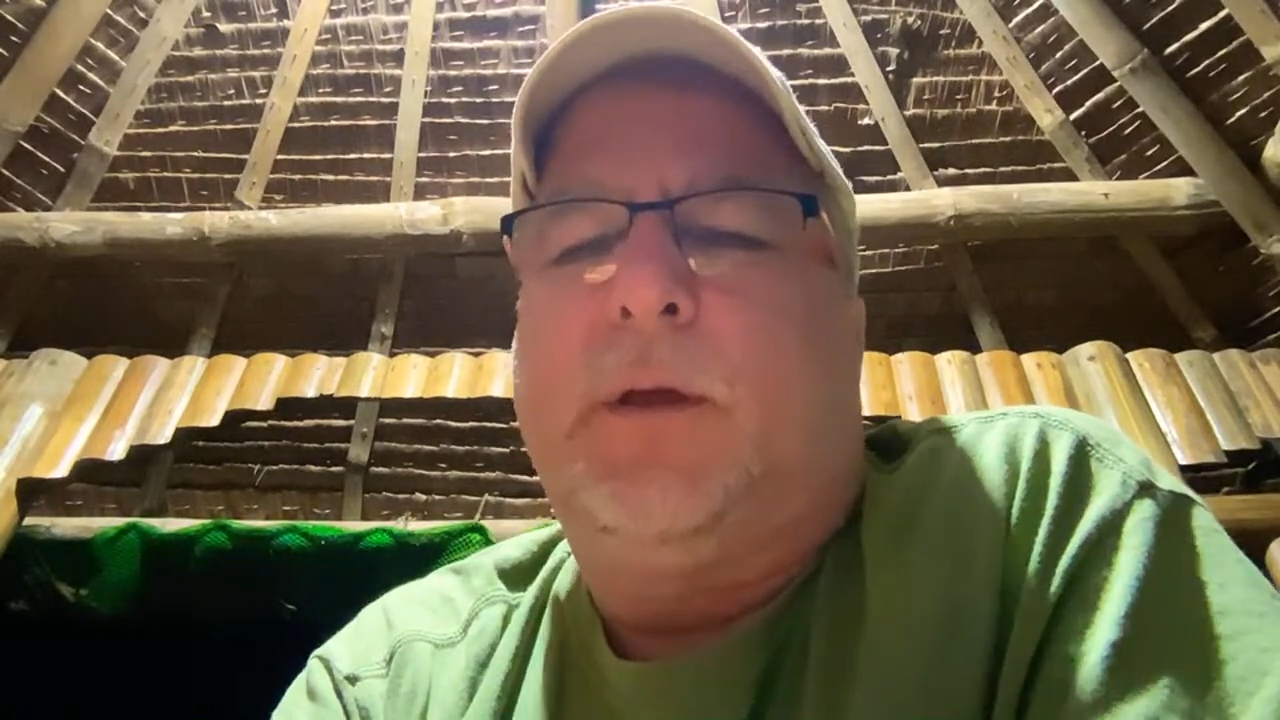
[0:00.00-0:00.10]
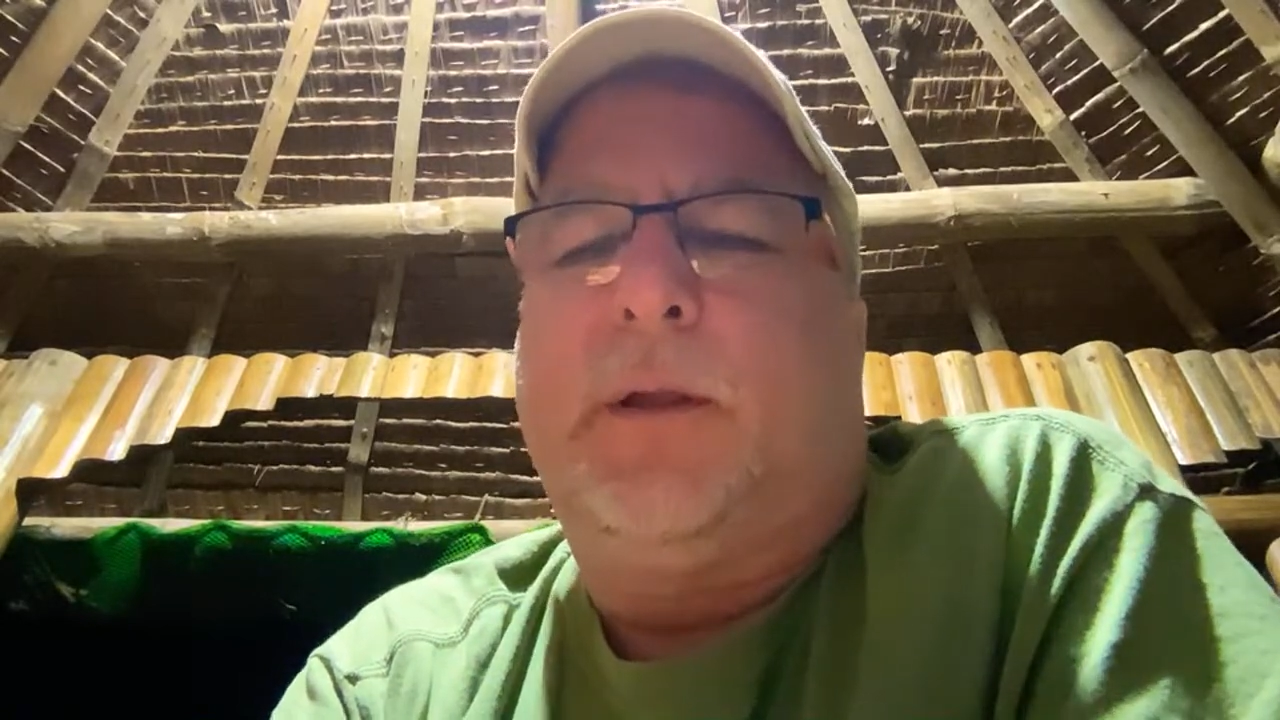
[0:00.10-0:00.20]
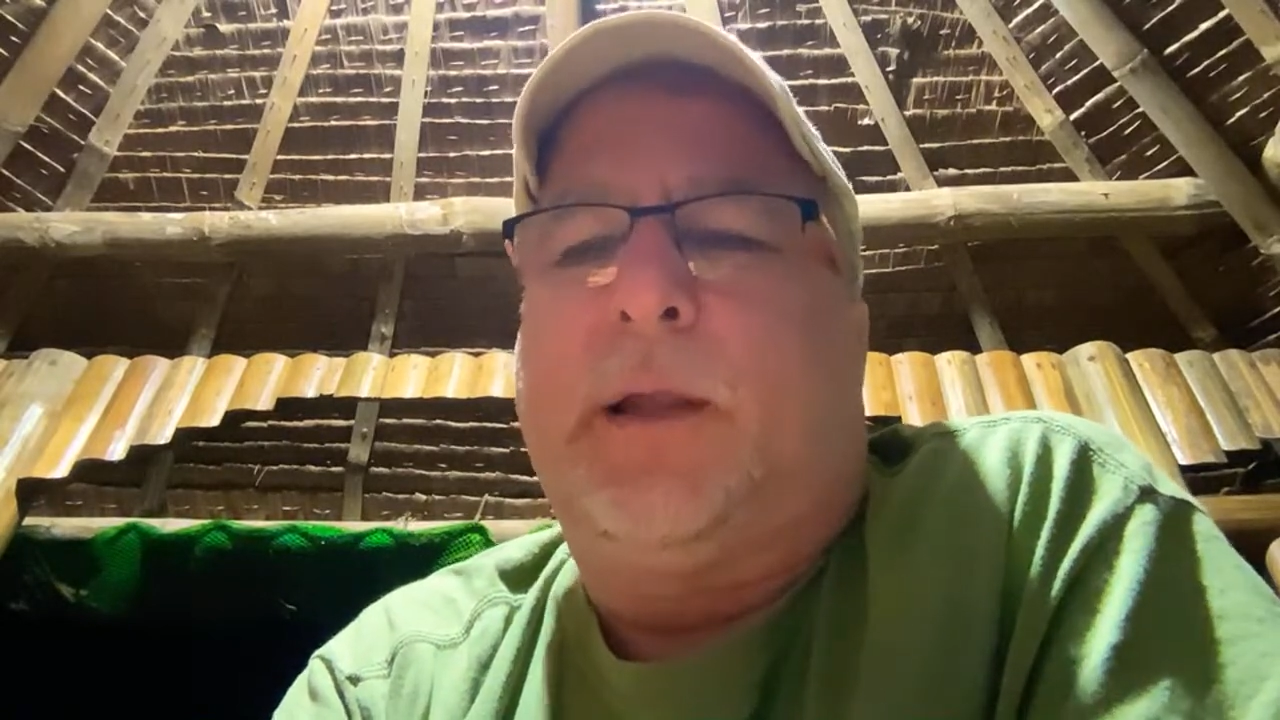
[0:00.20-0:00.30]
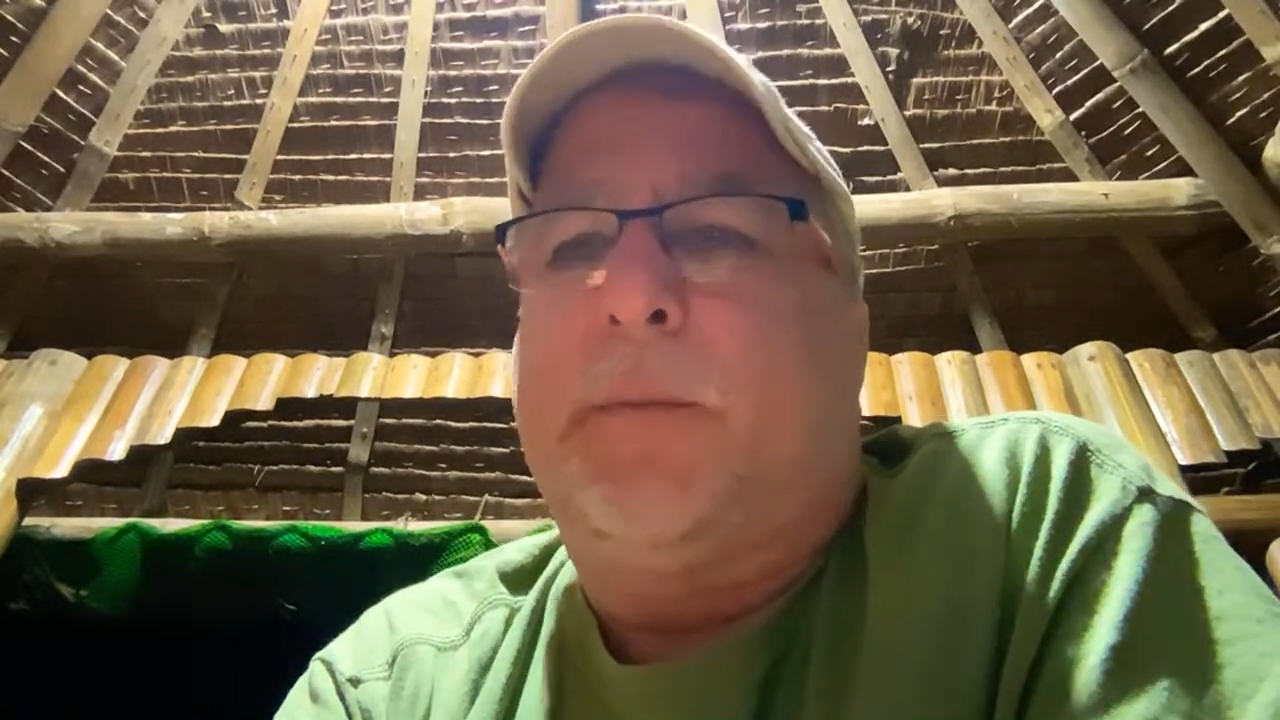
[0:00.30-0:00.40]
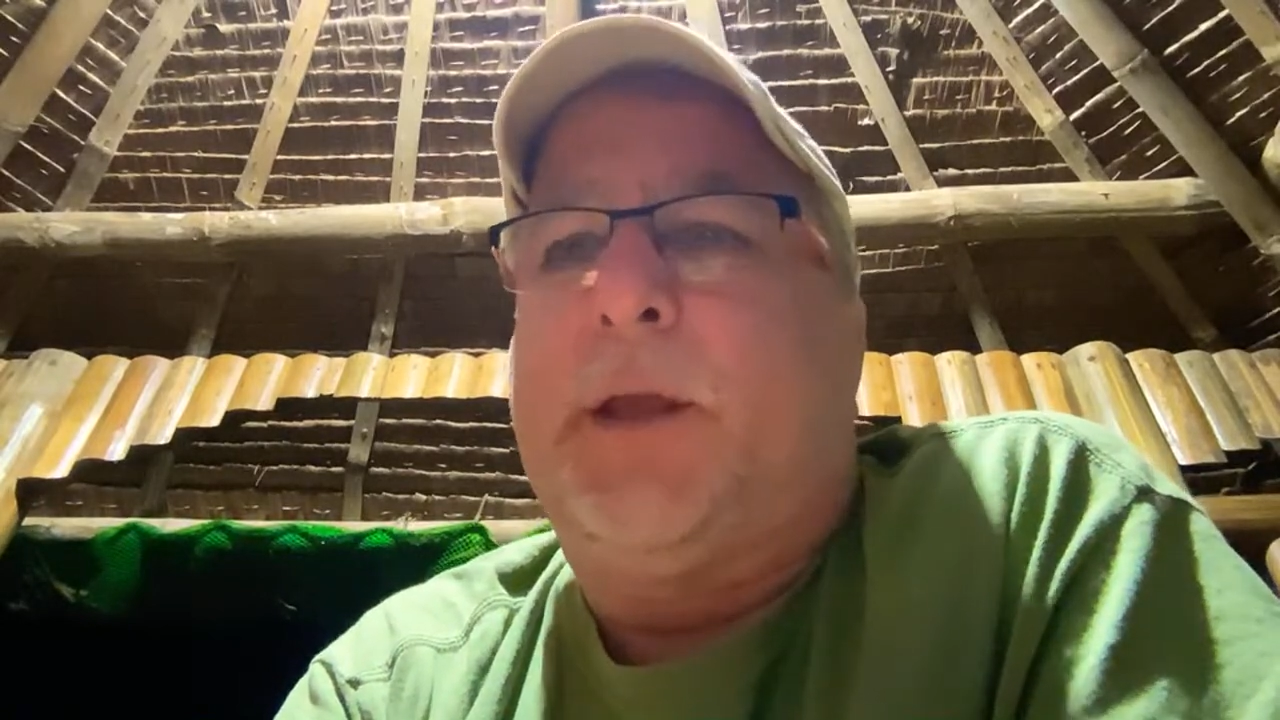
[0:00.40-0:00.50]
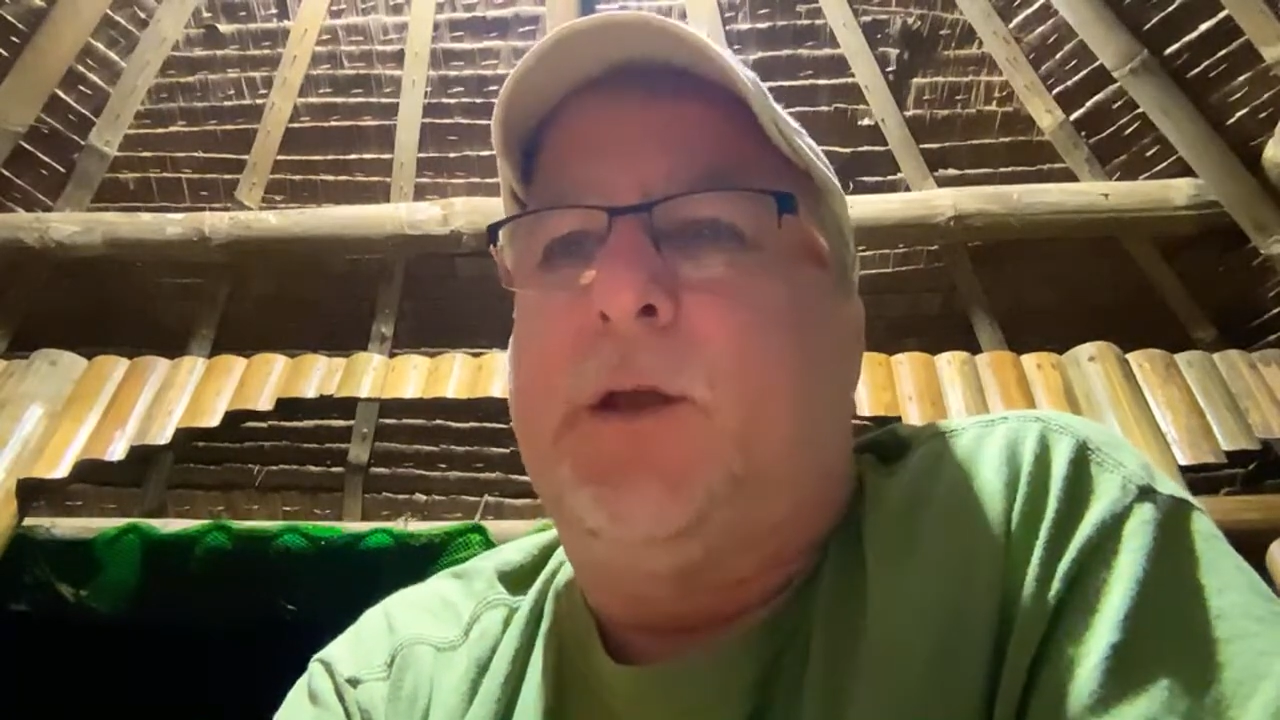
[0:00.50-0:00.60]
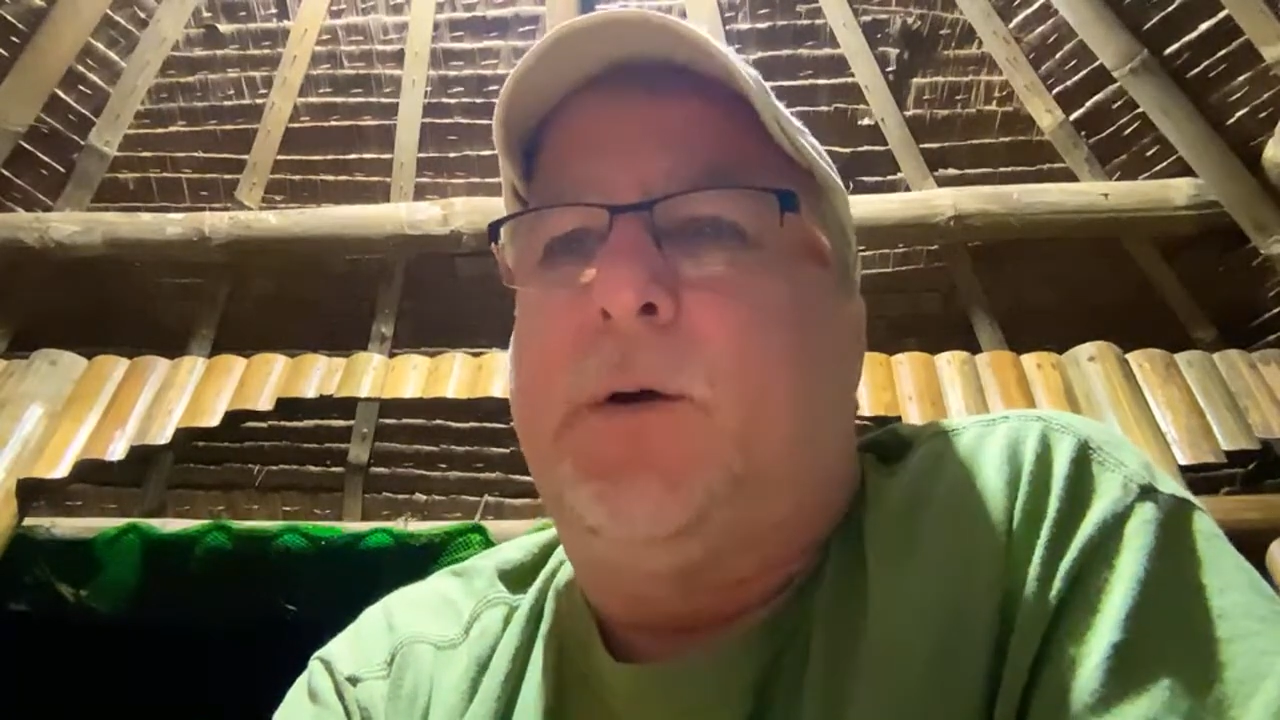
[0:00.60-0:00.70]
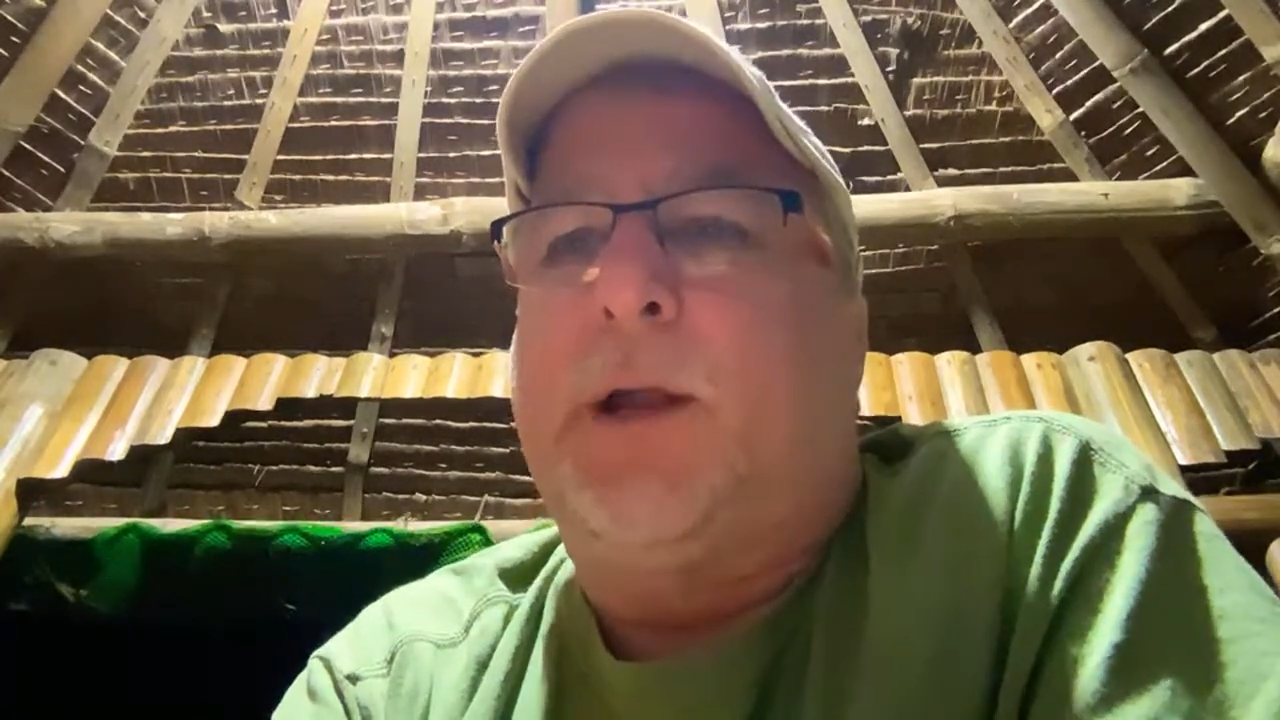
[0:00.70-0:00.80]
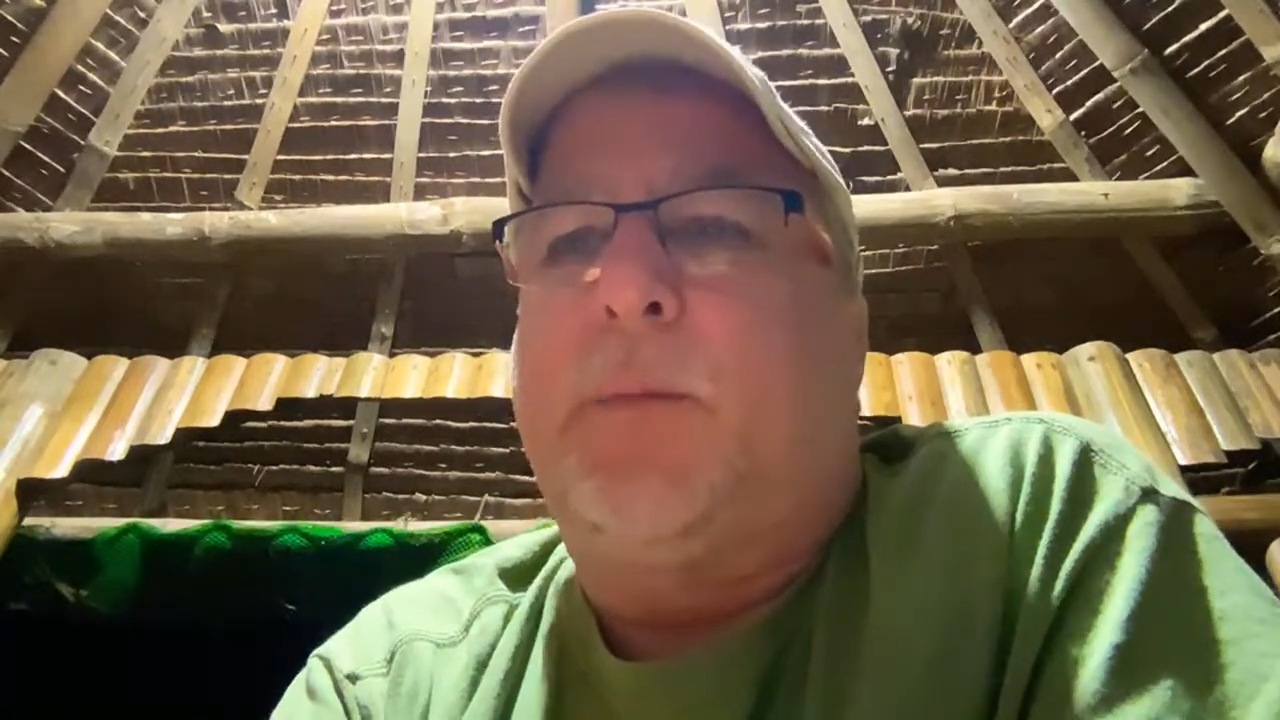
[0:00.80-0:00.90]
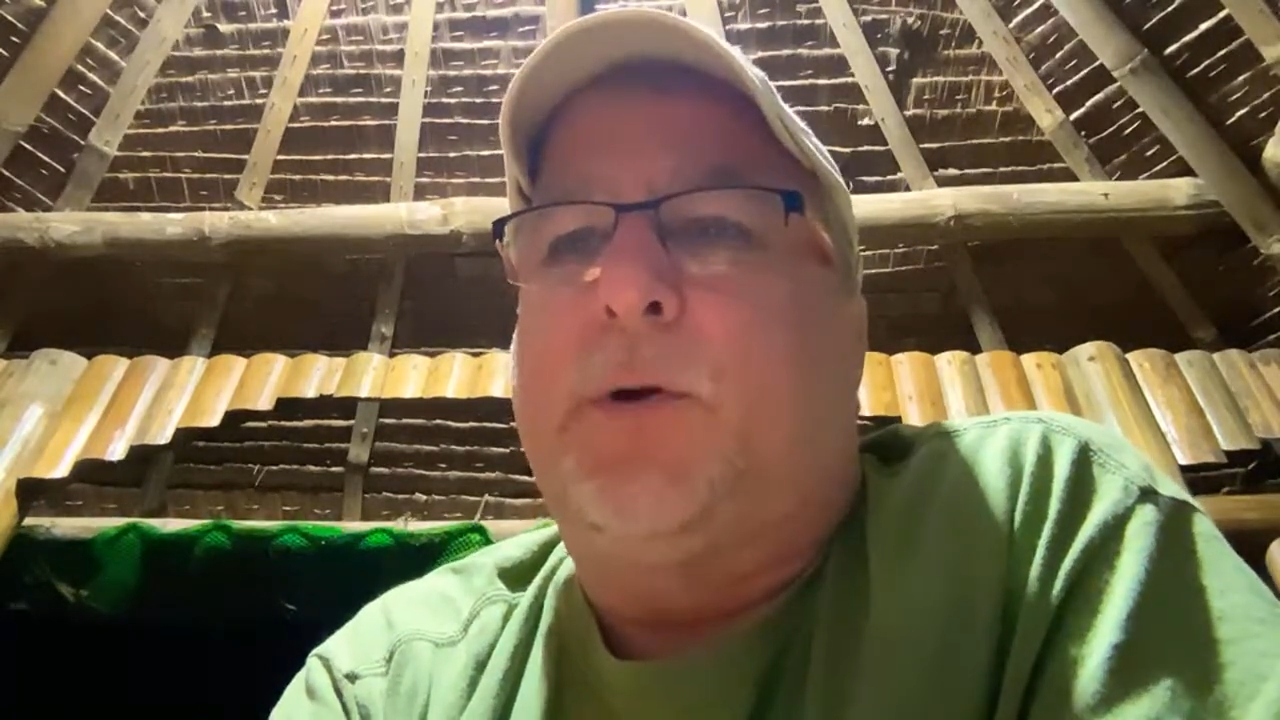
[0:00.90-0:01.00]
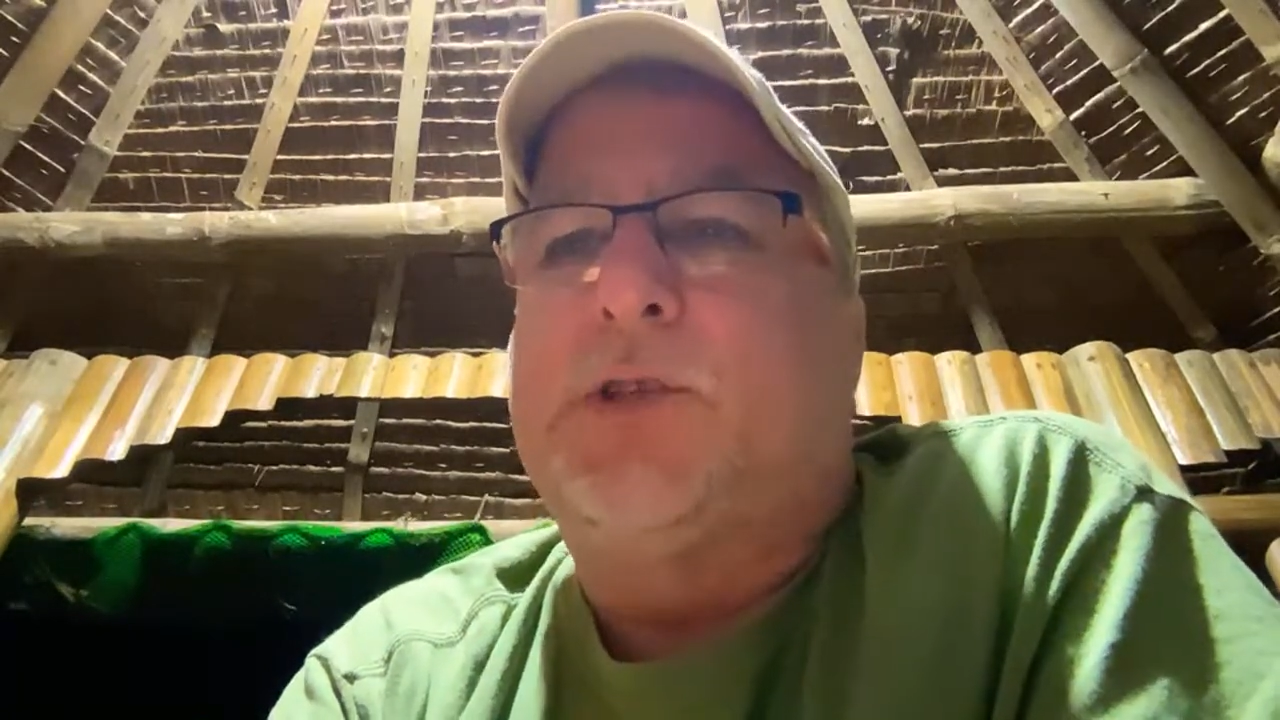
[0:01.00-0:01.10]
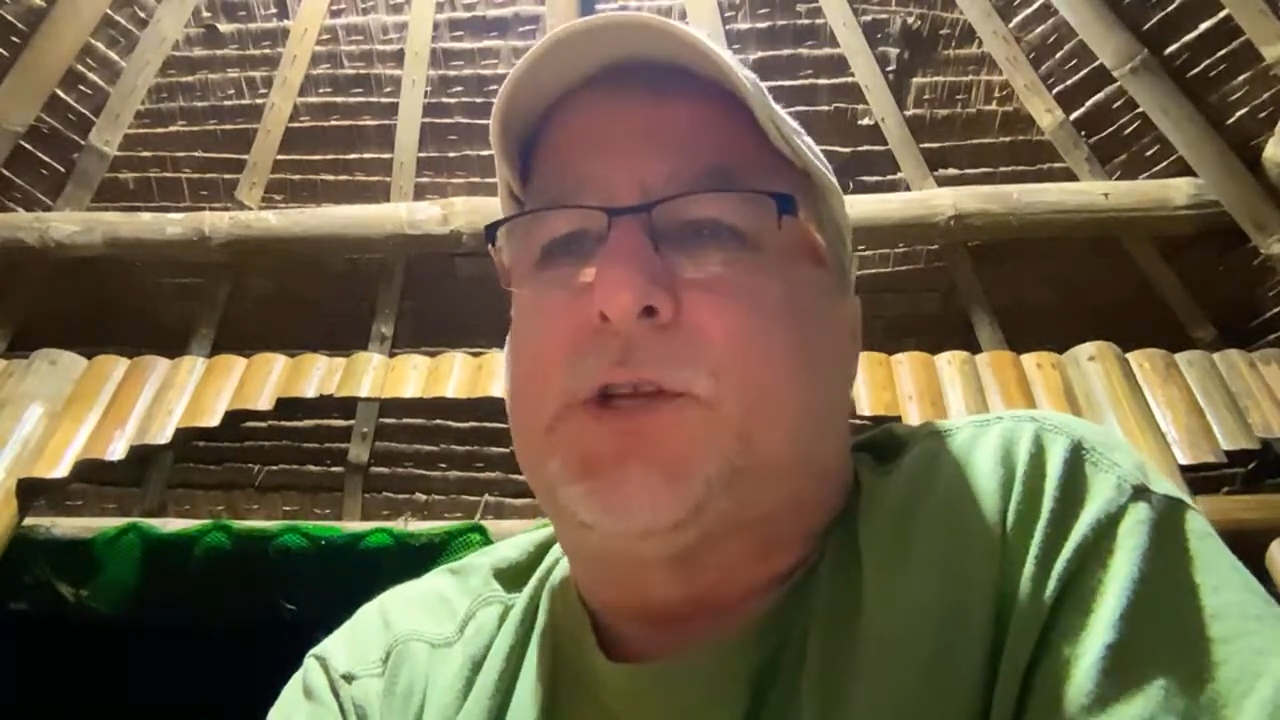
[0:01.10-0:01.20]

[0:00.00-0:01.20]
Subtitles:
Let me know and I'll push